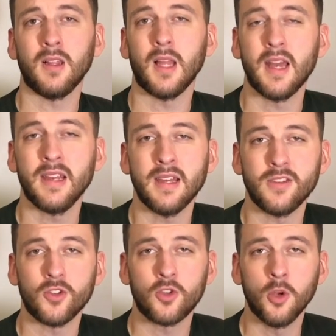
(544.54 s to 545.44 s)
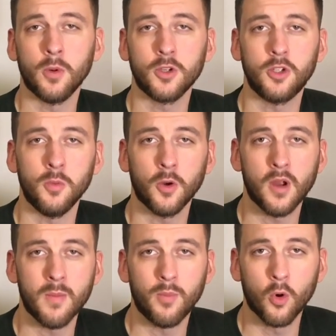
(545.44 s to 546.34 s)
Lighting is super, super
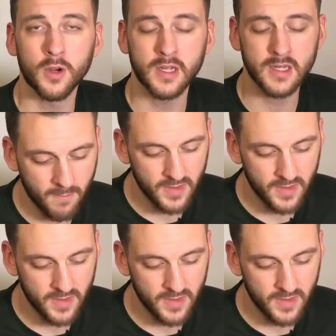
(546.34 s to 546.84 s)
important.